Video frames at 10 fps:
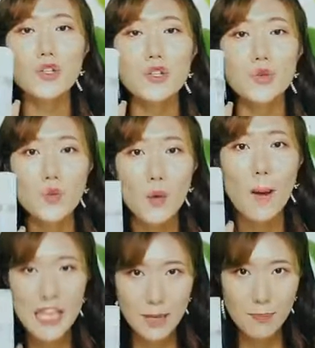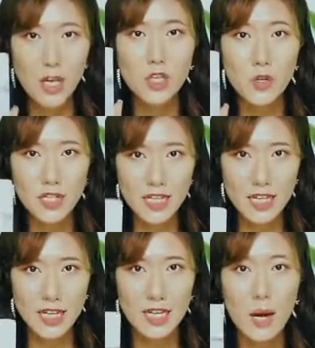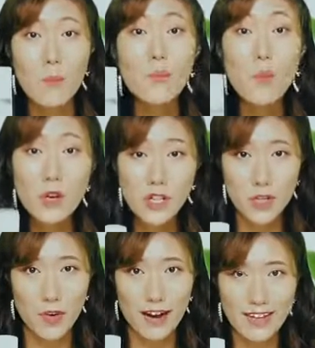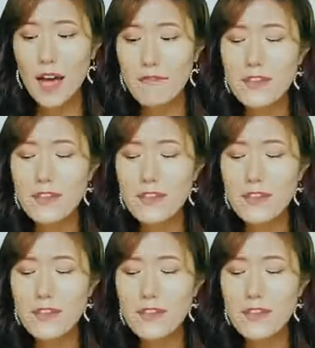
to keep your skin moisturized.